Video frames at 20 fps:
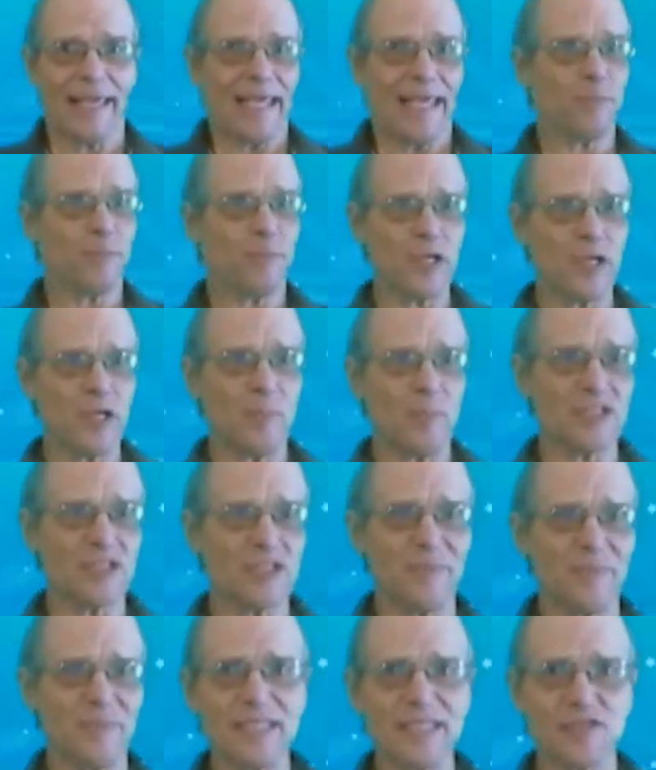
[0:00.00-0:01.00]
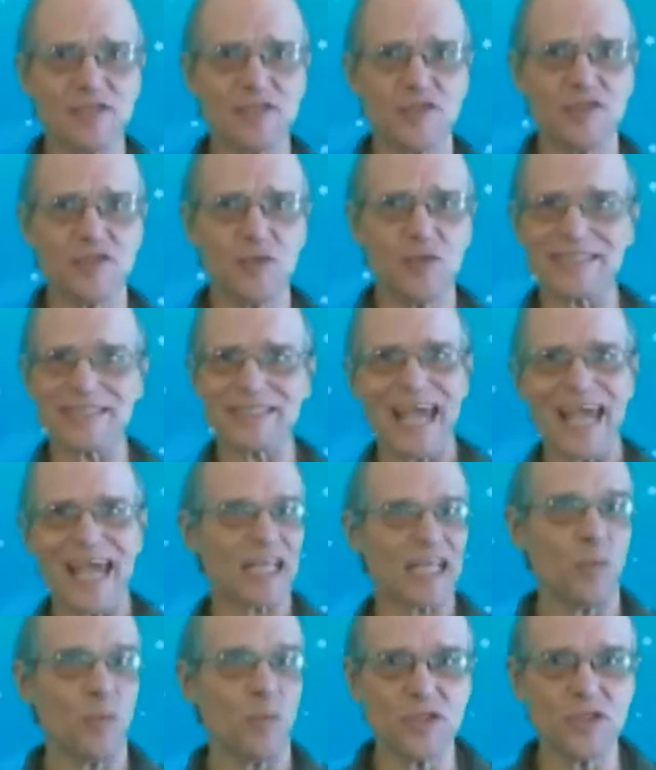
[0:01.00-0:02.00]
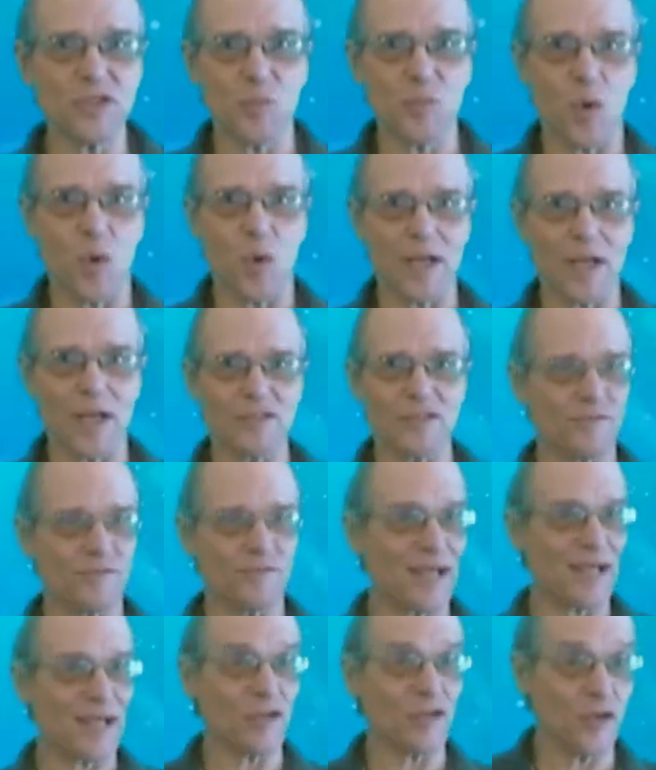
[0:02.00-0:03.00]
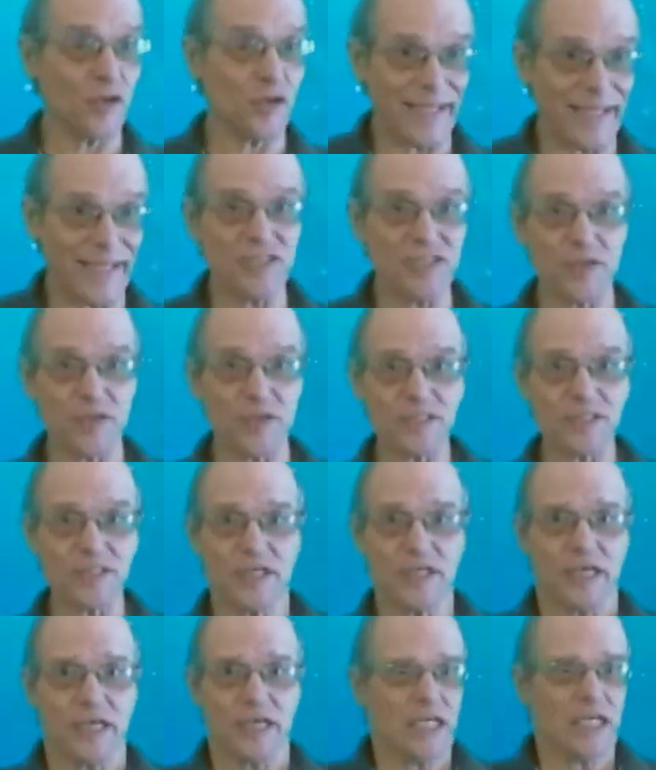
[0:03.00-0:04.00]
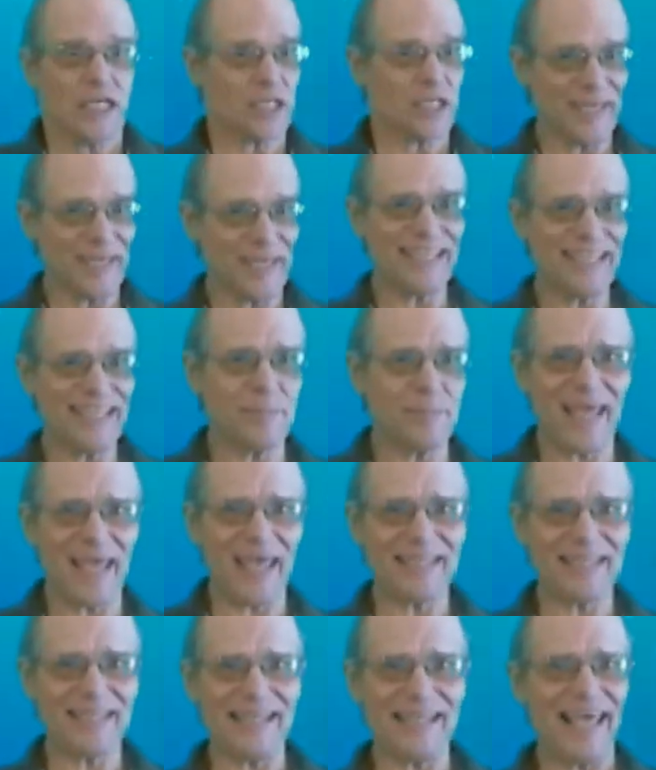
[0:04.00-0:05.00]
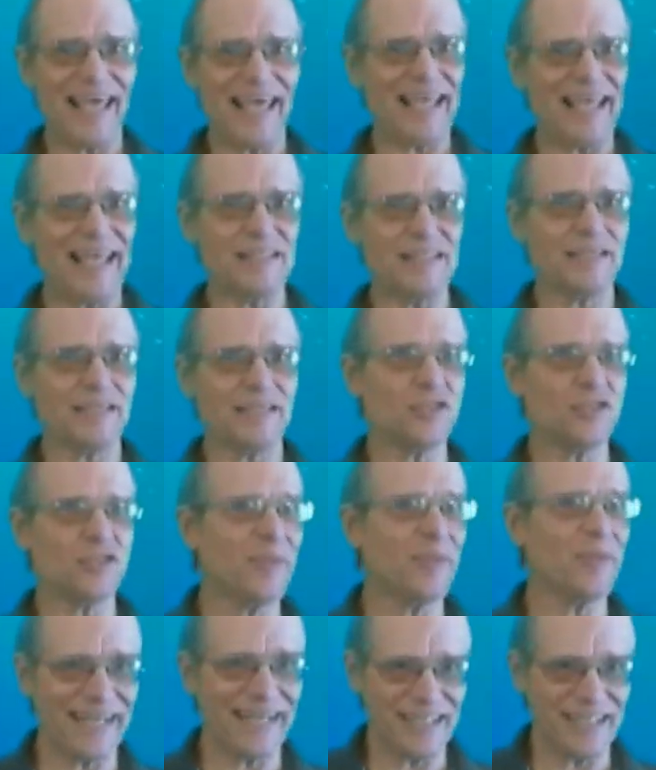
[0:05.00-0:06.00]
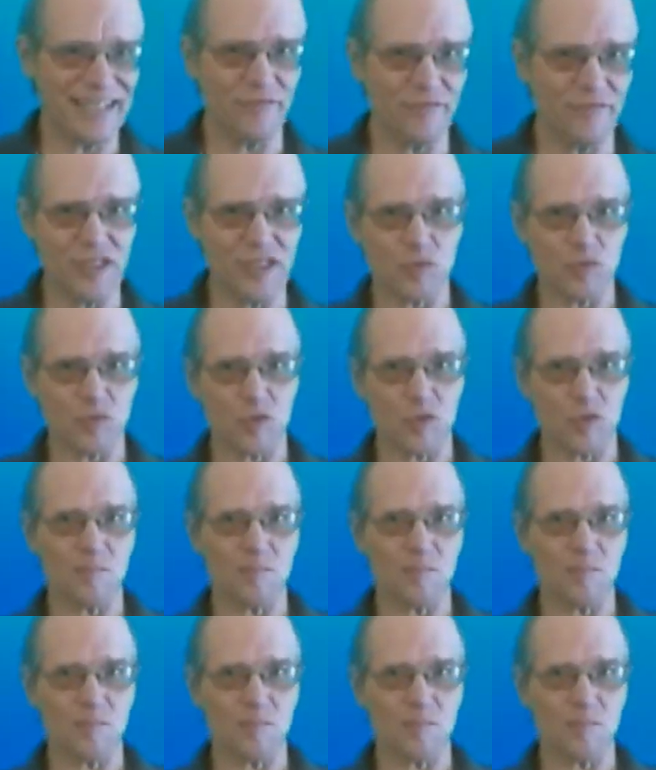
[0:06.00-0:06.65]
it pretty much means to do exactly what you want, to follow your interests, to be independent, and to be an individual.